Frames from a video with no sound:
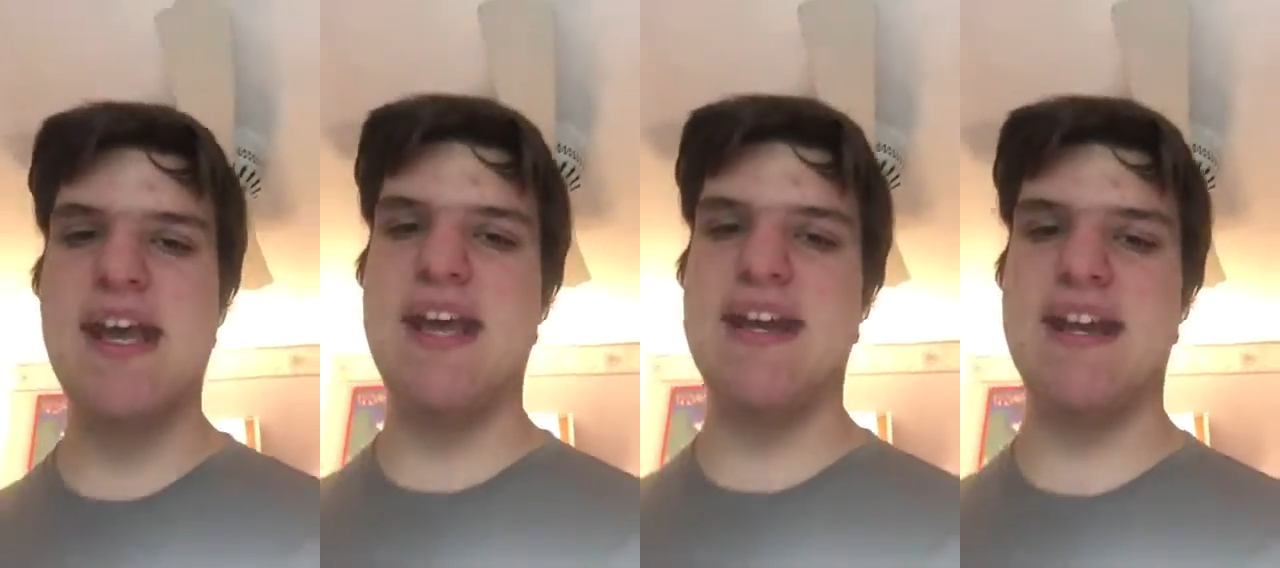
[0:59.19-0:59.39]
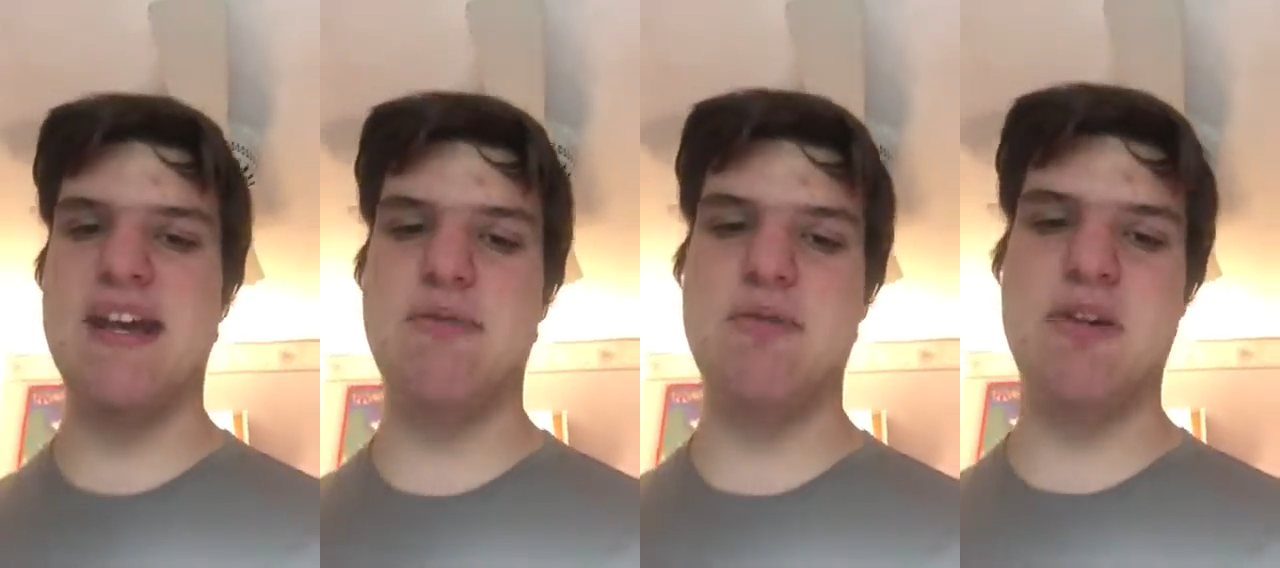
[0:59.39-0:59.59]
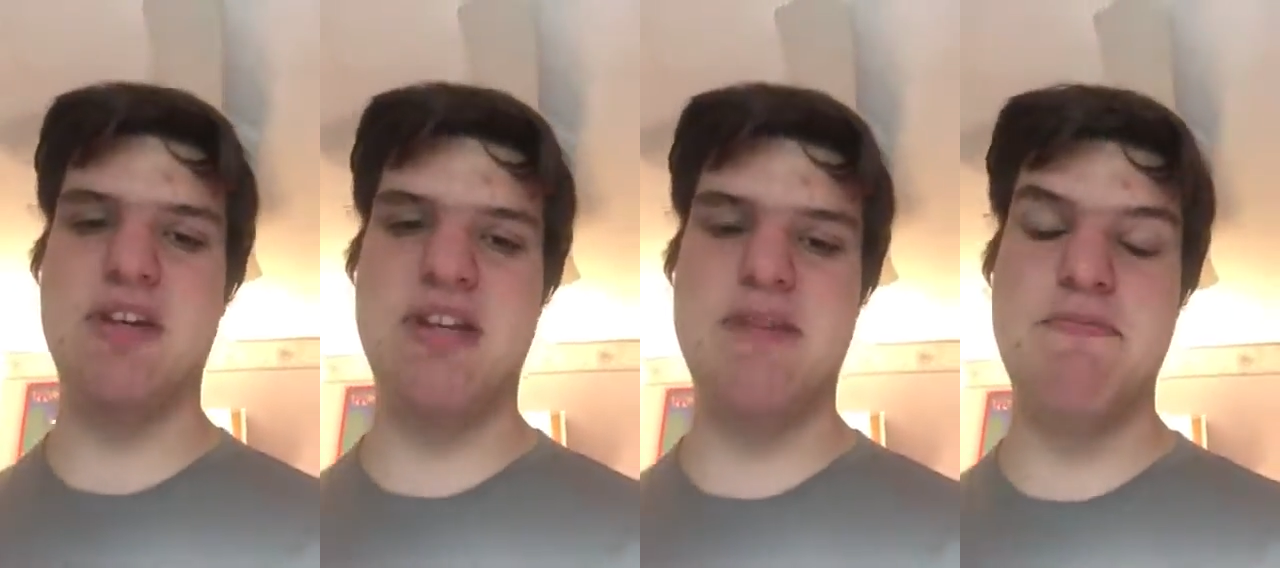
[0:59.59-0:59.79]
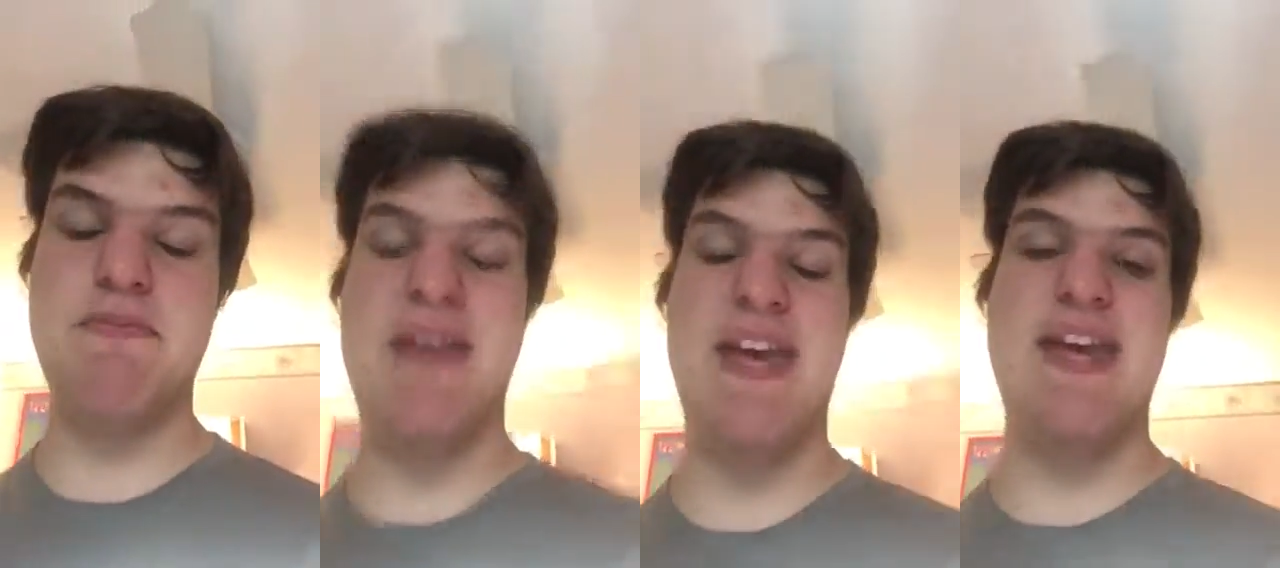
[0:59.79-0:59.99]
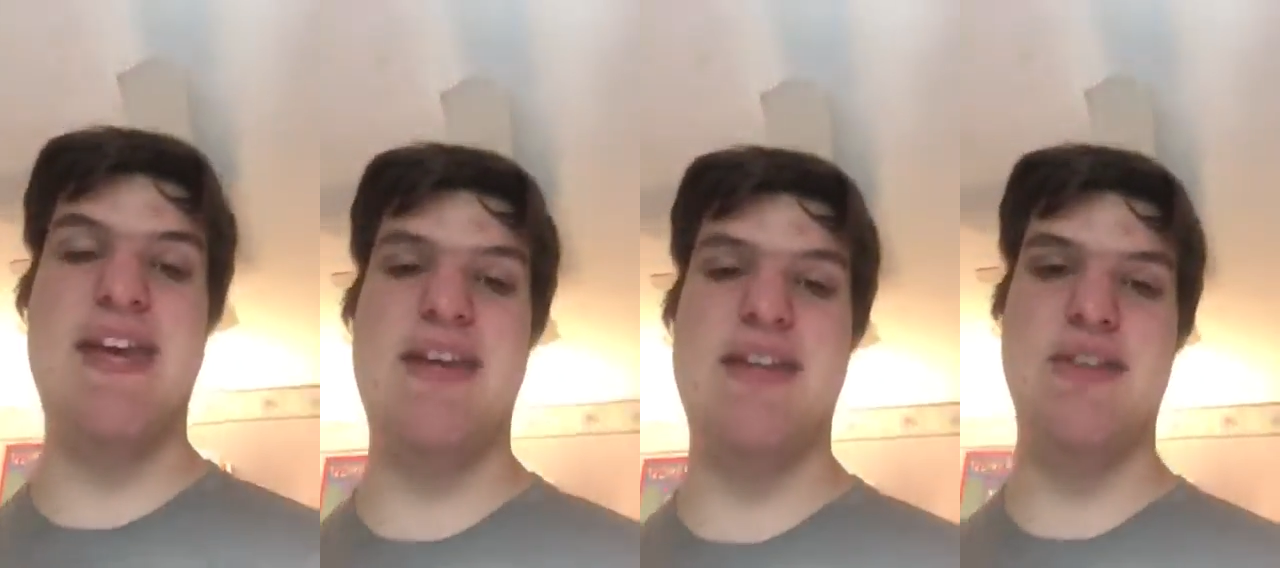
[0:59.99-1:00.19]
And I will get
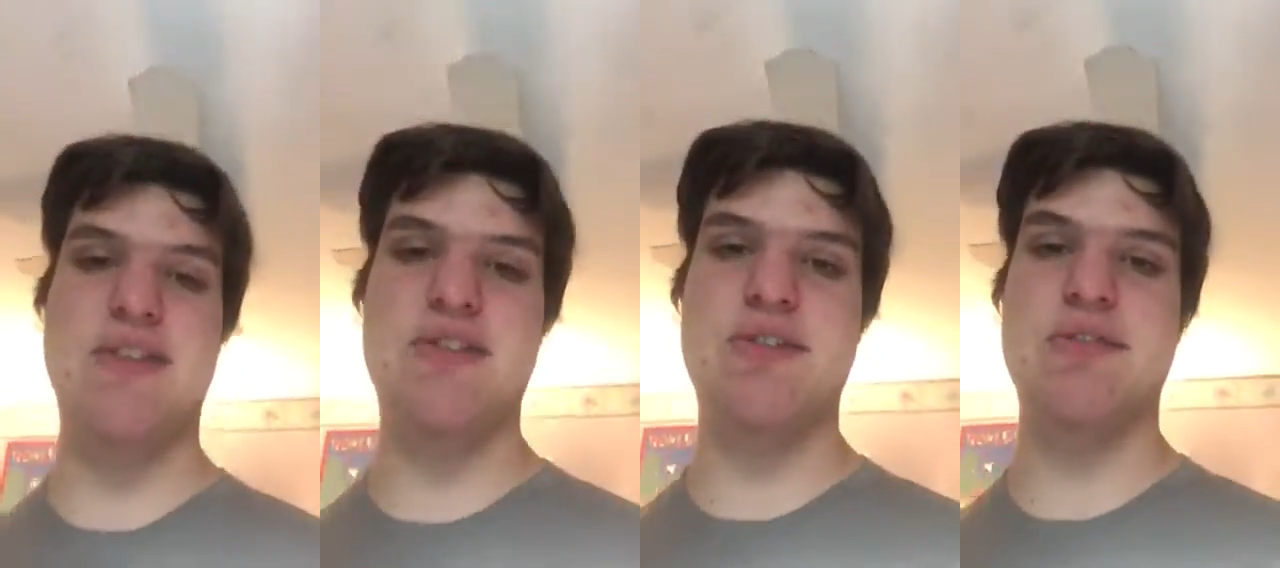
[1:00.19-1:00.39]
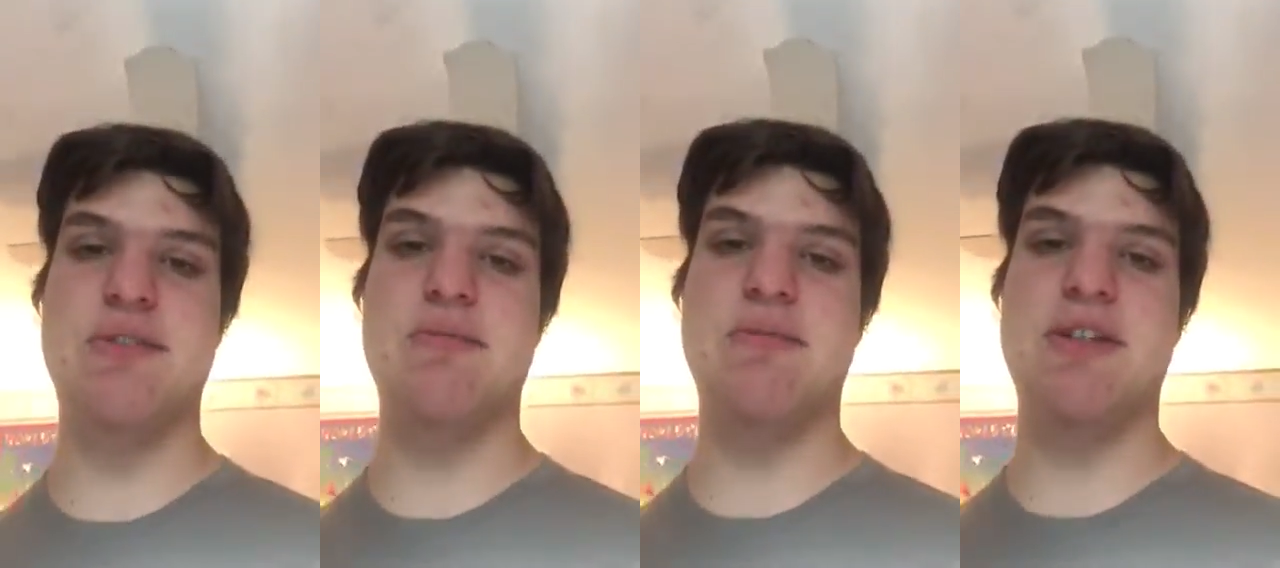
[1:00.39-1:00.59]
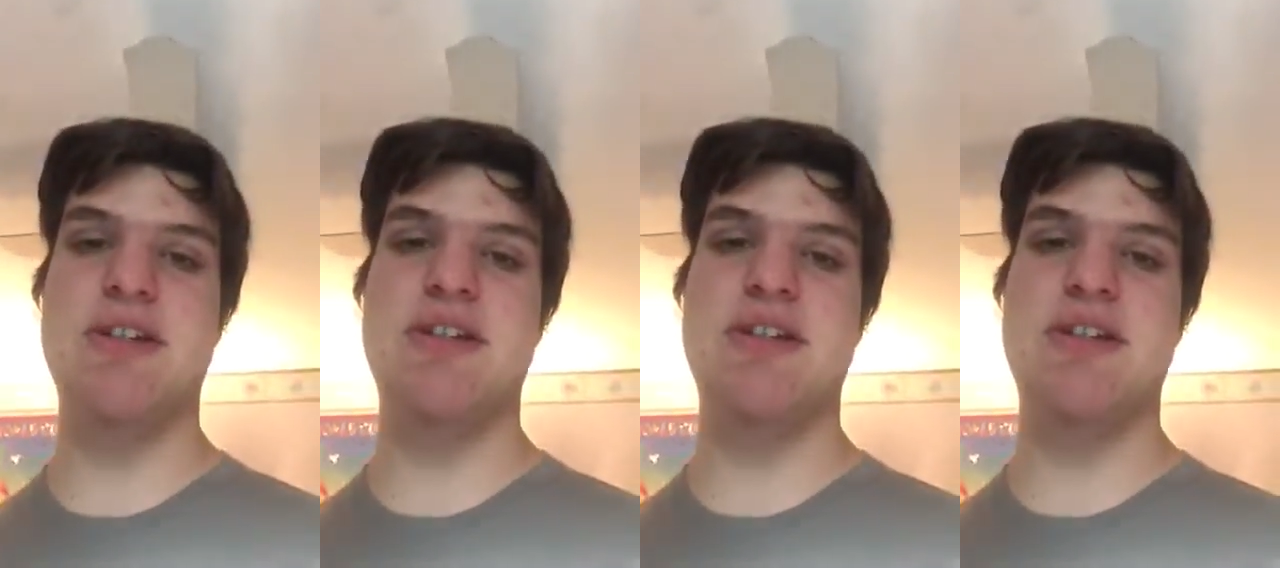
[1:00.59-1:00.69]
paid, so I'm